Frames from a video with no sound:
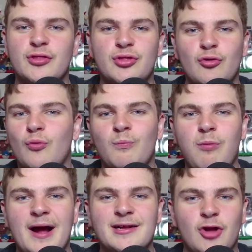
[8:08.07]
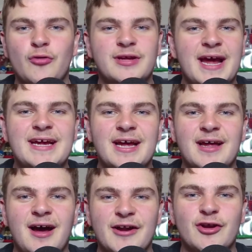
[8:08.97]
still like low-key
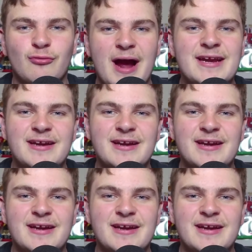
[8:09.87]
underrated